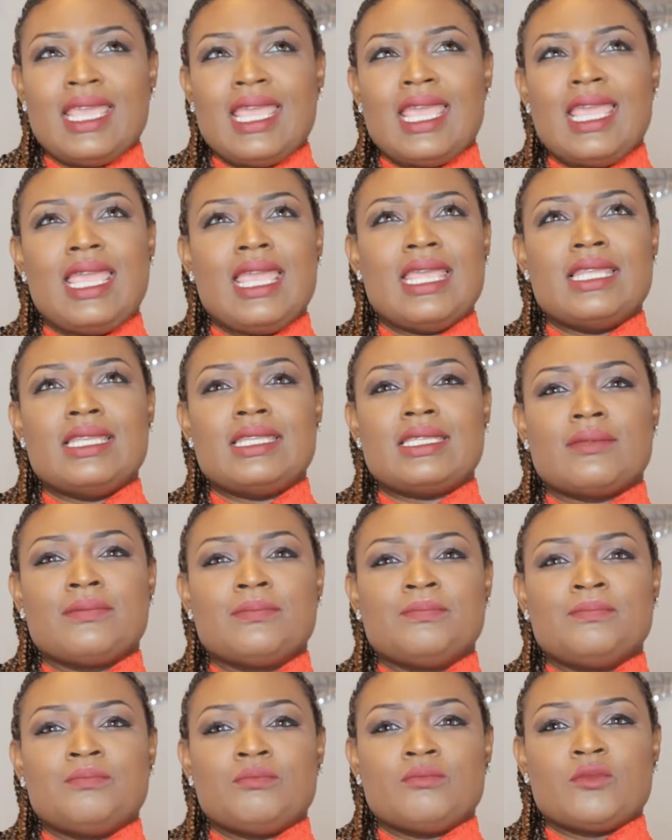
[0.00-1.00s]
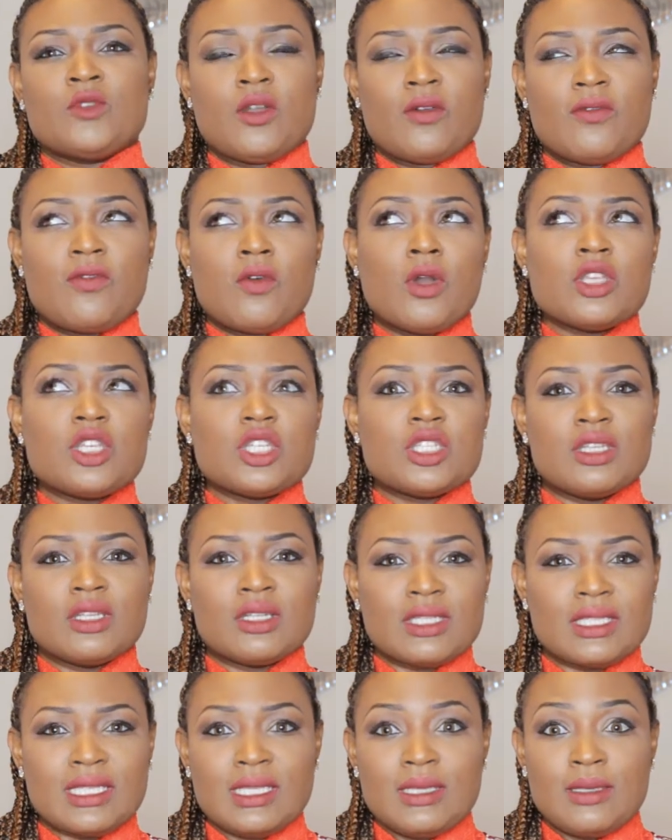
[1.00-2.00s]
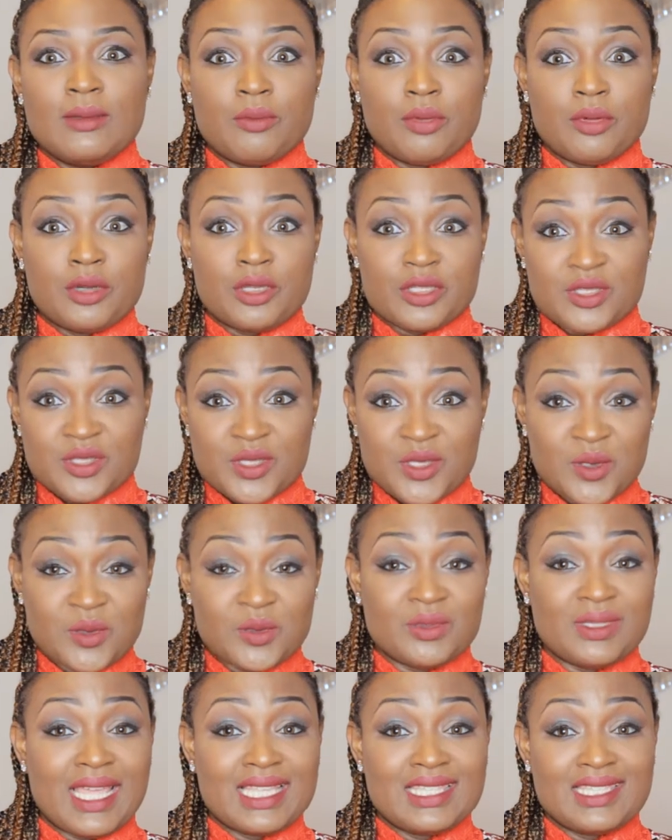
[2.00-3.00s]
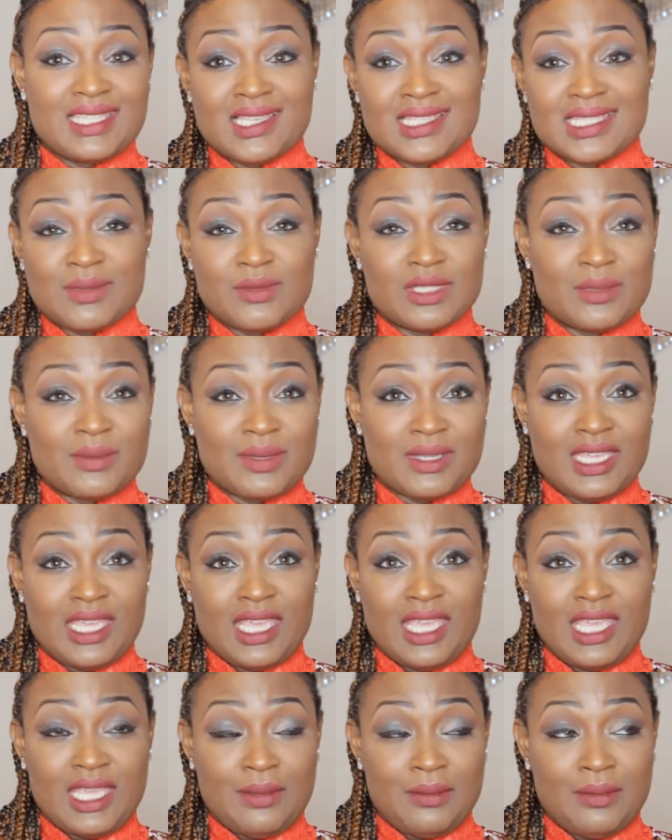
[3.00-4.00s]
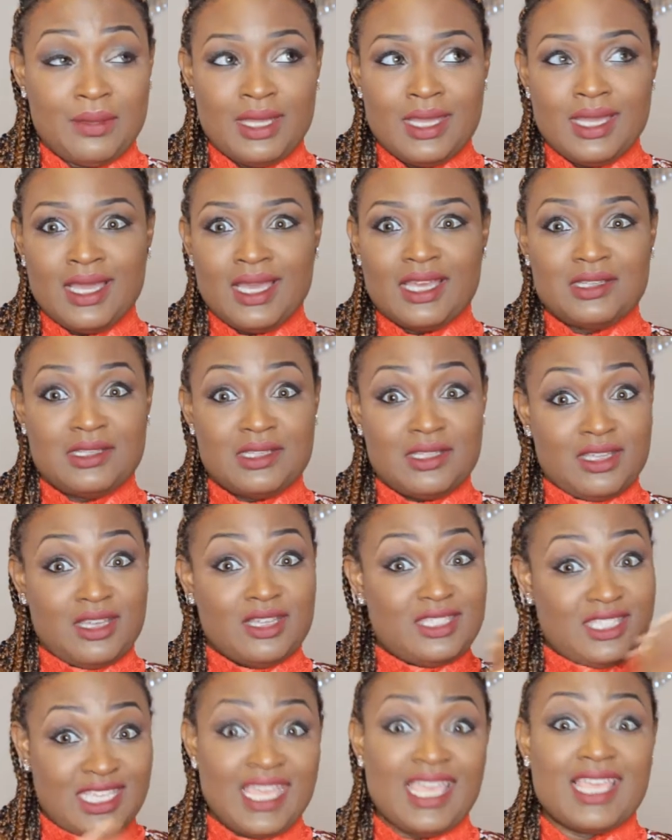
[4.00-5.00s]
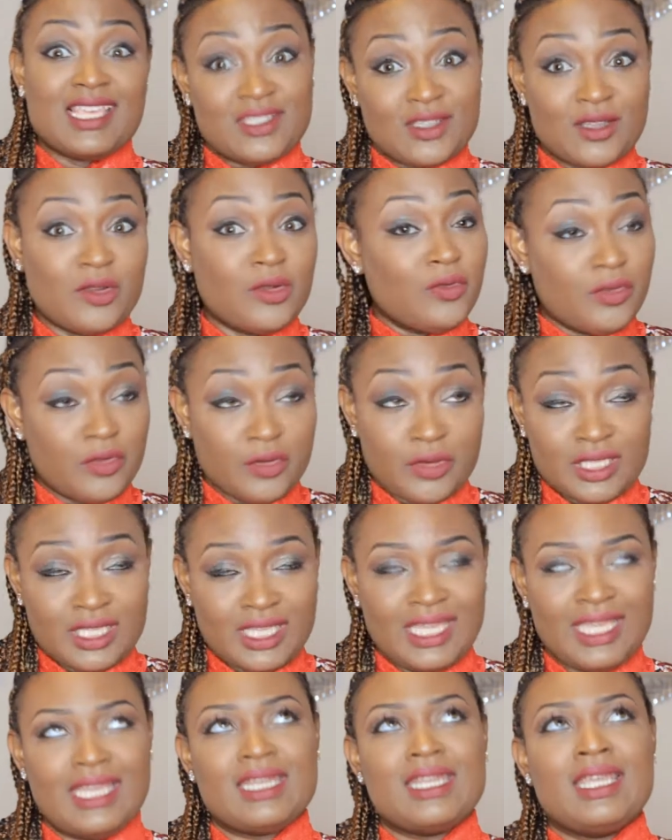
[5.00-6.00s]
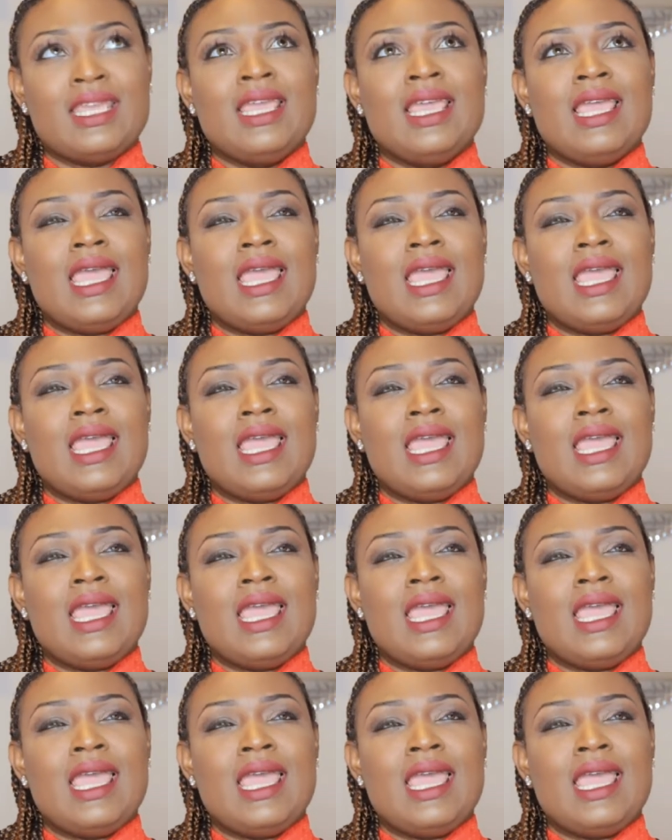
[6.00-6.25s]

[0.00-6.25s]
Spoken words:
And unfortunately, pretty soon that testimony became a test all over again.